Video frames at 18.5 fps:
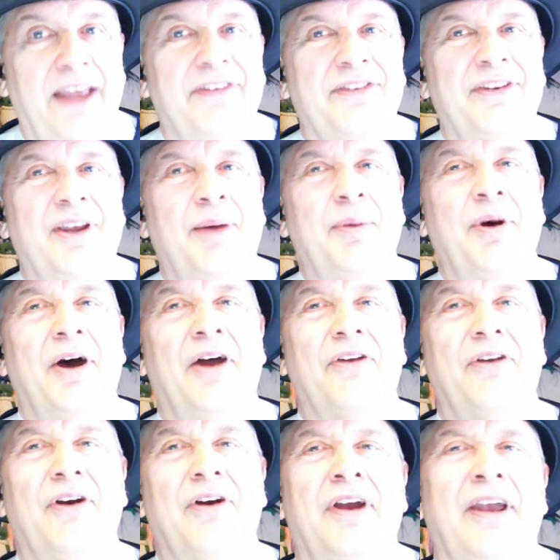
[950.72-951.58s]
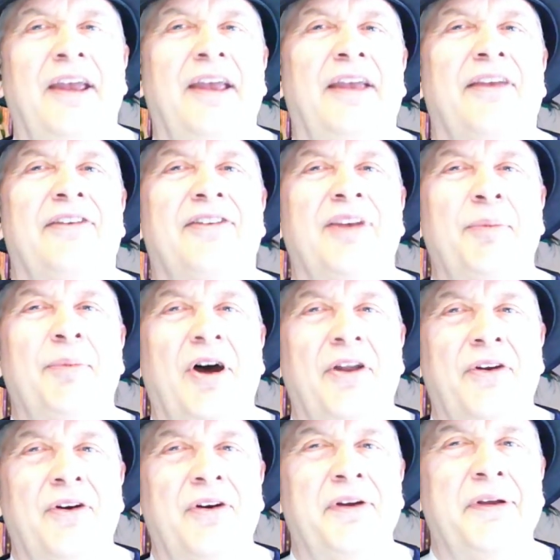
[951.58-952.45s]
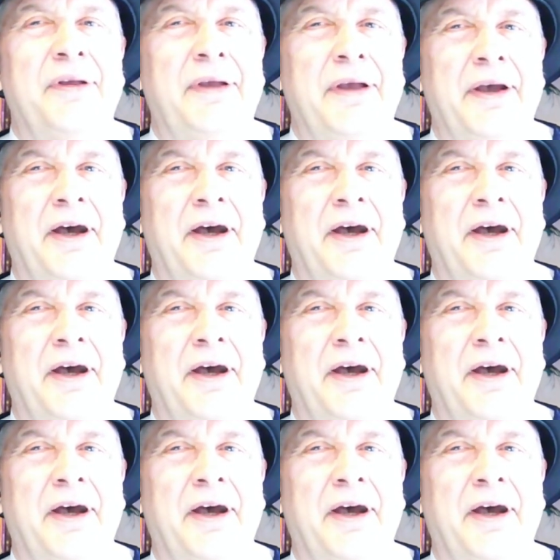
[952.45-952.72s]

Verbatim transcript: some other some other